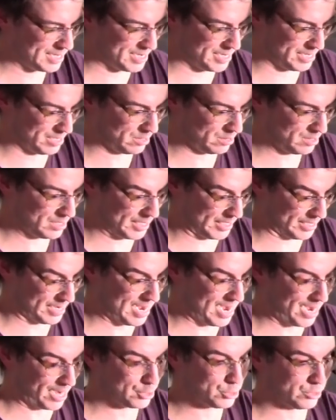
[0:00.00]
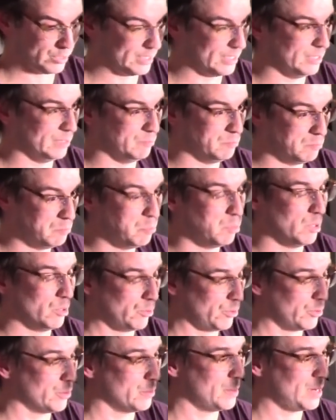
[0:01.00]
It'll actually blow
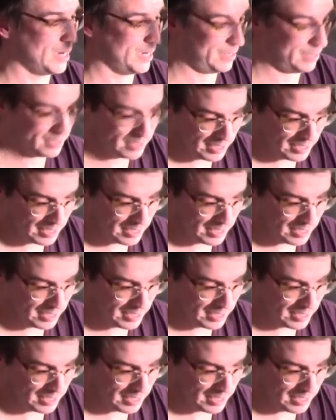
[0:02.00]
your mind.